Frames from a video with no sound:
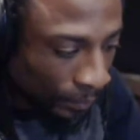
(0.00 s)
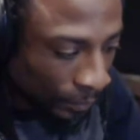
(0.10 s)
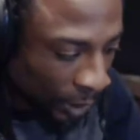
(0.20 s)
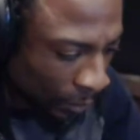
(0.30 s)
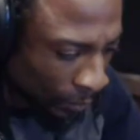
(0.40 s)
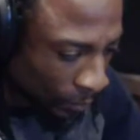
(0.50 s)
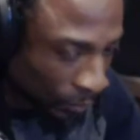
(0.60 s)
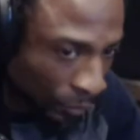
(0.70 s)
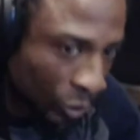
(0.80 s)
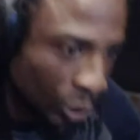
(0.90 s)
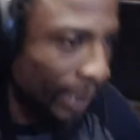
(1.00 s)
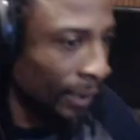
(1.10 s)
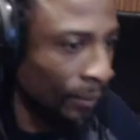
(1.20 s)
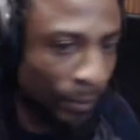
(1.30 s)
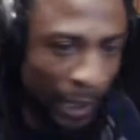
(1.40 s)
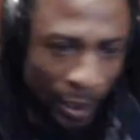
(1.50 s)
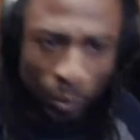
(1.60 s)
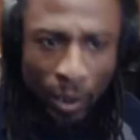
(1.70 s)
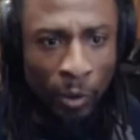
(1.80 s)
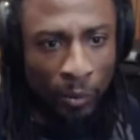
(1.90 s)
So training. That's what
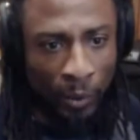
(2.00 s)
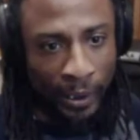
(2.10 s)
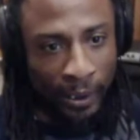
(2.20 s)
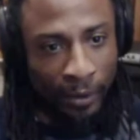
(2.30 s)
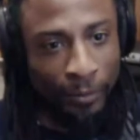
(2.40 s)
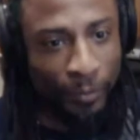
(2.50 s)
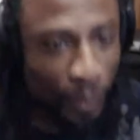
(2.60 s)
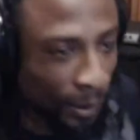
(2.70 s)
I'm on right now for